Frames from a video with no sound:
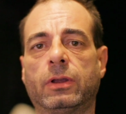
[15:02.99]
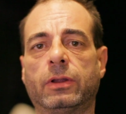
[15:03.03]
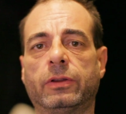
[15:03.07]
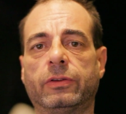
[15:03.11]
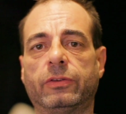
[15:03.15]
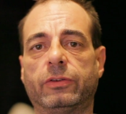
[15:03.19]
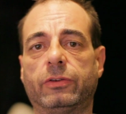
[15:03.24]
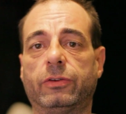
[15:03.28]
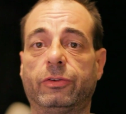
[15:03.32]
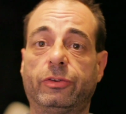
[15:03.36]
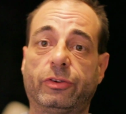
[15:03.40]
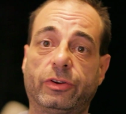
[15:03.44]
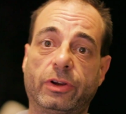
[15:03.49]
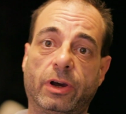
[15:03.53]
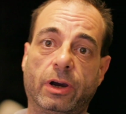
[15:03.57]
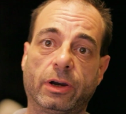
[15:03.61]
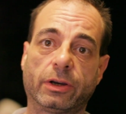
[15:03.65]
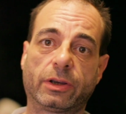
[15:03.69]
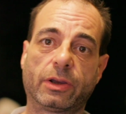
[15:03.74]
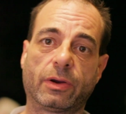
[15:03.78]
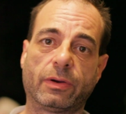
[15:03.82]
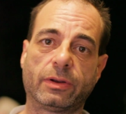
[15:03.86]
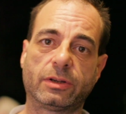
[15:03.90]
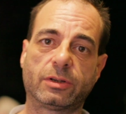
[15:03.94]
to start
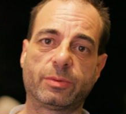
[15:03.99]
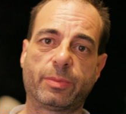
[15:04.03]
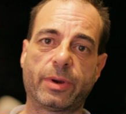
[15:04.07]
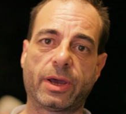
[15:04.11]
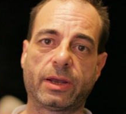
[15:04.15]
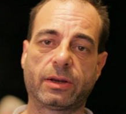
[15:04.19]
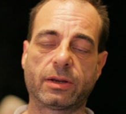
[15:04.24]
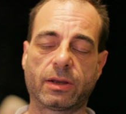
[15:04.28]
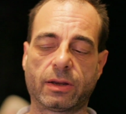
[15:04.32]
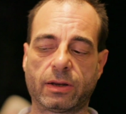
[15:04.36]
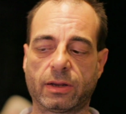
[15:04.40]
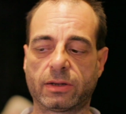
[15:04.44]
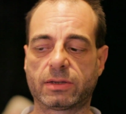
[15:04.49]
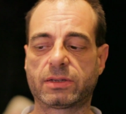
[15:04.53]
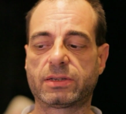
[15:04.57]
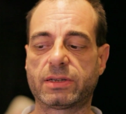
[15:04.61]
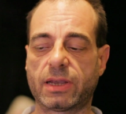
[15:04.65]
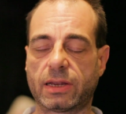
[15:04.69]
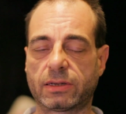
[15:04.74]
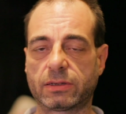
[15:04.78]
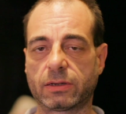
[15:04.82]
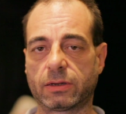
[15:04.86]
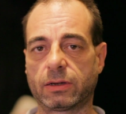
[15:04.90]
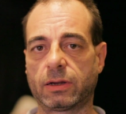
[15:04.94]
going to bed, and I'd
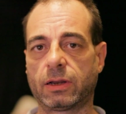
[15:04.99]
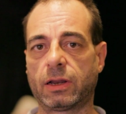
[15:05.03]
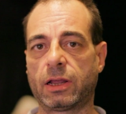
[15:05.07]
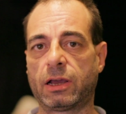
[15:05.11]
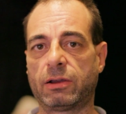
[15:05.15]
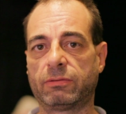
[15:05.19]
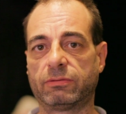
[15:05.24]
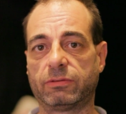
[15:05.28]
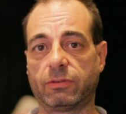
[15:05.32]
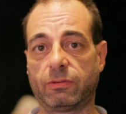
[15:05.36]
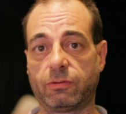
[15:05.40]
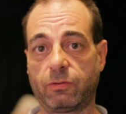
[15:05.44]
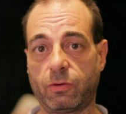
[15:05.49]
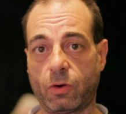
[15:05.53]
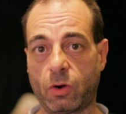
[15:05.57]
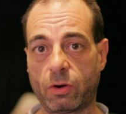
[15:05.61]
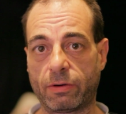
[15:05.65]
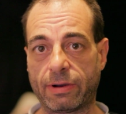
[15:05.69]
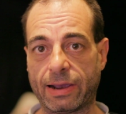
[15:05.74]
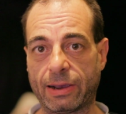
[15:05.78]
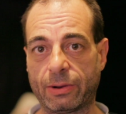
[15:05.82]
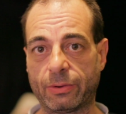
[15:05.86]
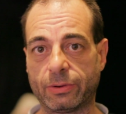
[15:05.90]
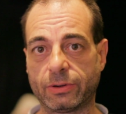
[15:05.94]
set an alarm for
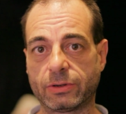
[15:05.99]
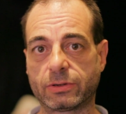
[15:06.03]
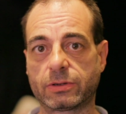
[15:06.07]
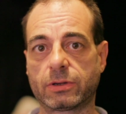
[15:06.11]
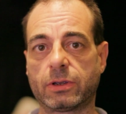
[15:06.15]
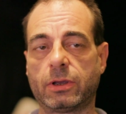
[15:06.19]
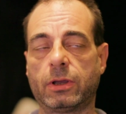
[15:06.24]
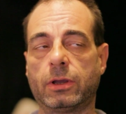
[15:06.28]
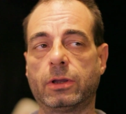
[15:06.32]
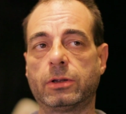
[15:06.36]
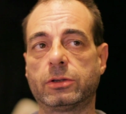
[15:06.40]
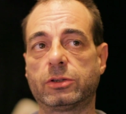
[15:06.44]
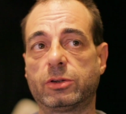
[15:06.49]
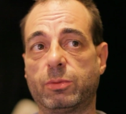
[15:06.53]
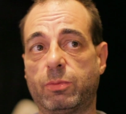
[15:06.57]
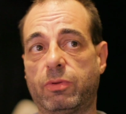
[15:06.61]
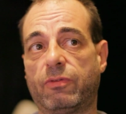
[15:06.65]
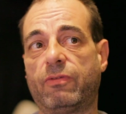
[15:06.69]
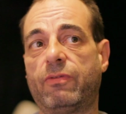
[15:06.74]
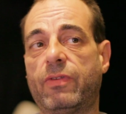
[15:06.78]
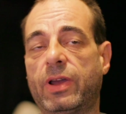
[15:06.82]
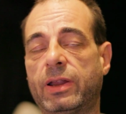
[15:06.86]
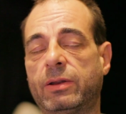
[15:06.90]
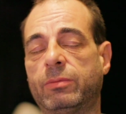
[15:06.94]
4 hours to
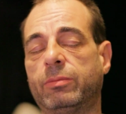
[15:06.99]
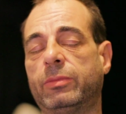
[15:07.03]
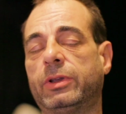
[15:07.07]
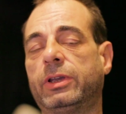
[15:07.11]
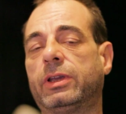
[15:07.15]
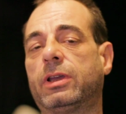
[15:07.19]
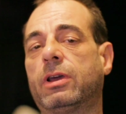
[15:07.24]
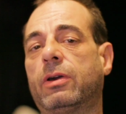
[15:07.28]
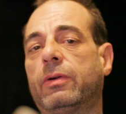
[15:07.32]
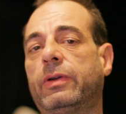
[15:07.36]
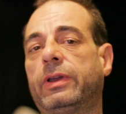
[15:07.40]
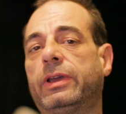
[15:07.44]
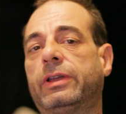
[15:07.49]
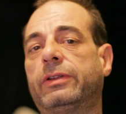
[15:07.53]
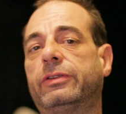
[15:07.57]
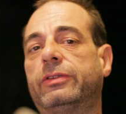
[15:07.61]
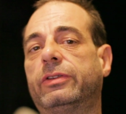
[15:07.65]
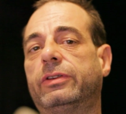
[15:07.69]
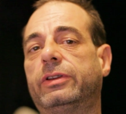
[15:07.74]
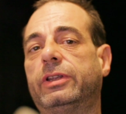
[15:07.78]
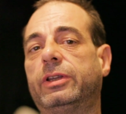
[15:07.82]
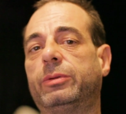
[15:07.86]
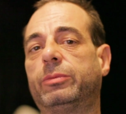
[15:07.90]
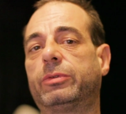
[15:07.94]
prevent me going
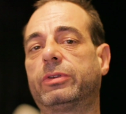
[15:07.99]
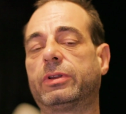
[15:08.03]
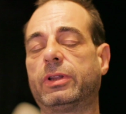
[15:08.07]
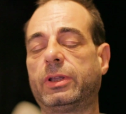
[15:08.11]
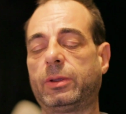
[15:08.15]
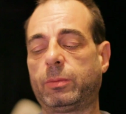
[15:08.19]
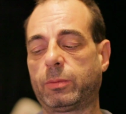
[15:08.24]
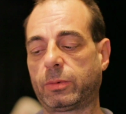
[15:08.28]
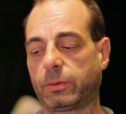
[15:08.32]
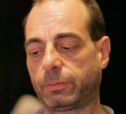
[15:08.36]
into deep sleep.